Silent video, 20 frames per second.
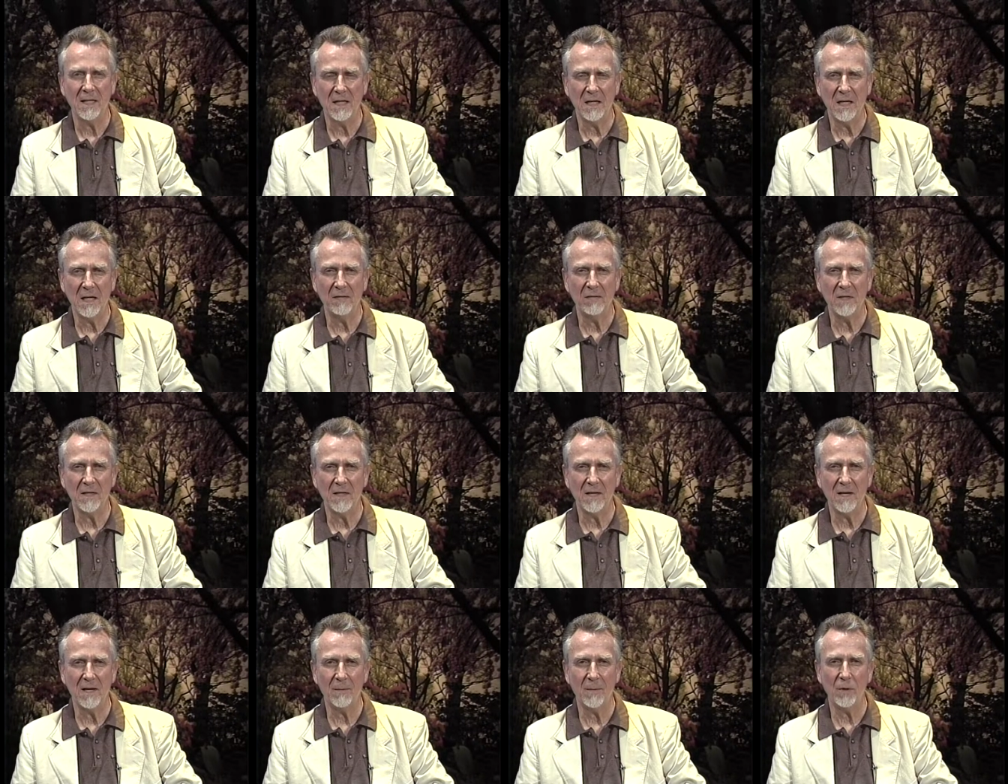given
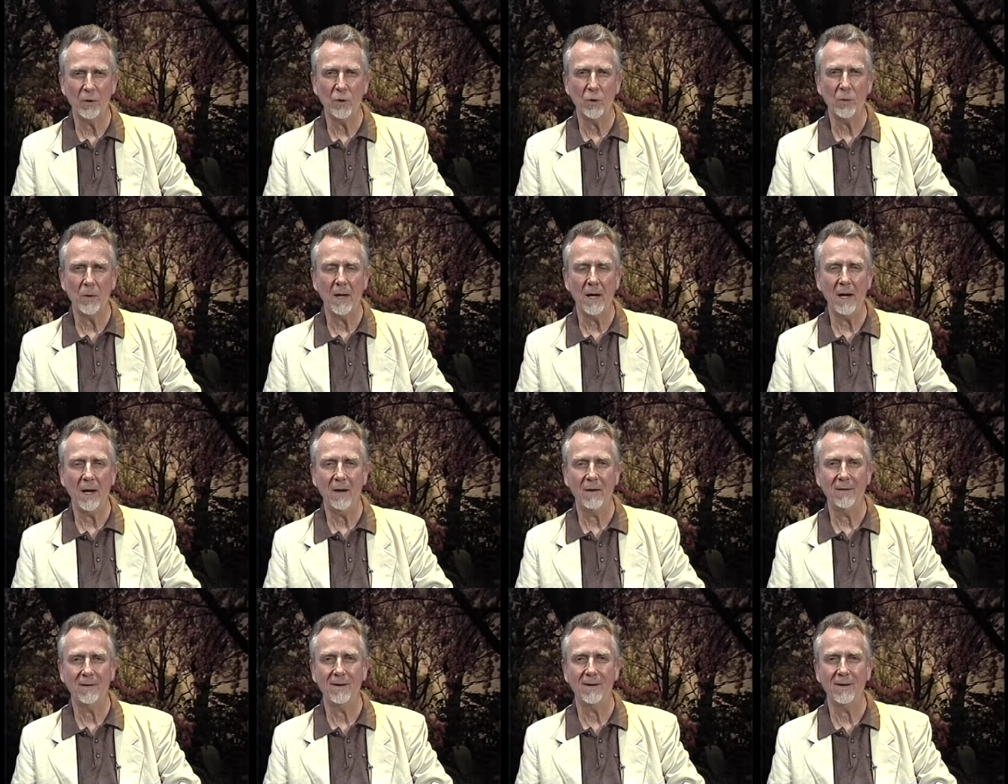him a new
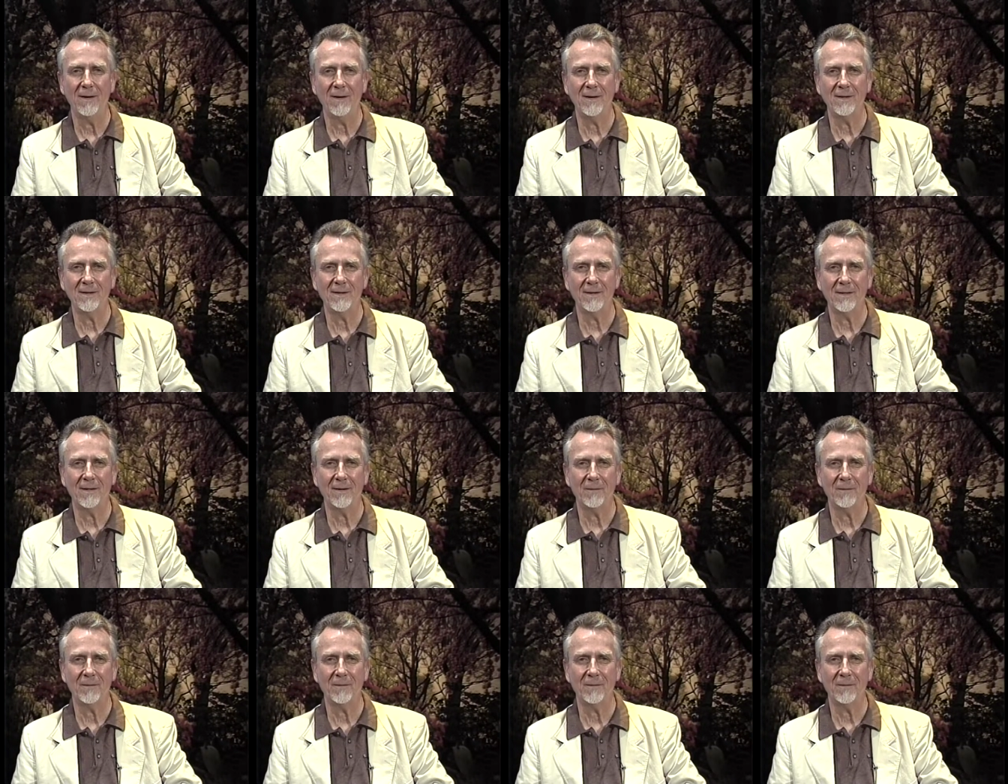haircut,